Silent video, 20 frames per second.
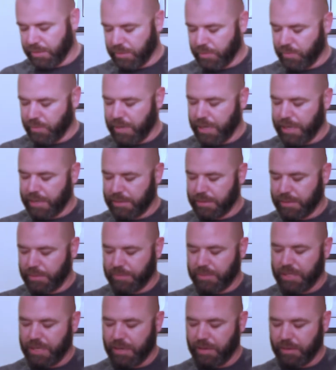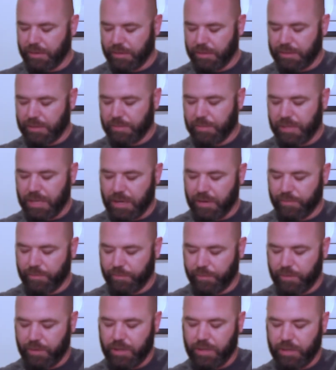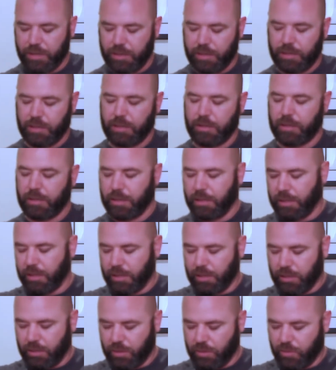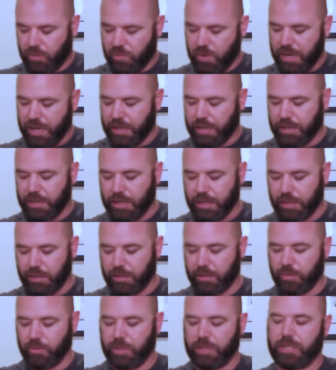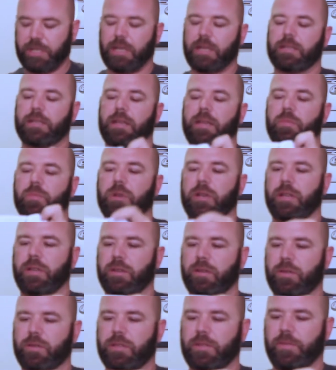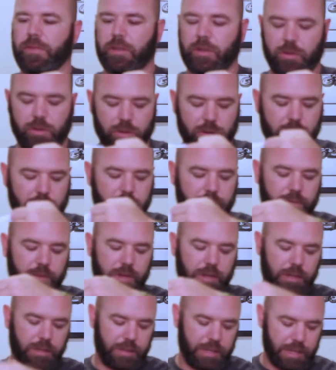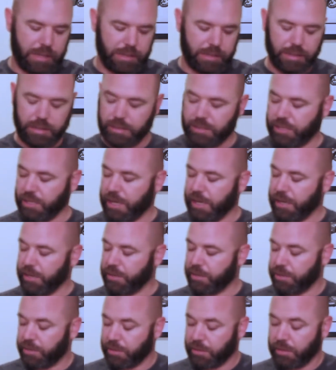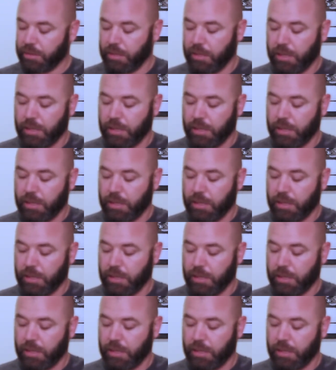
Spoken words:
White zip down front. White collar, which as anybody knows, if you go golfing, that's gonna change.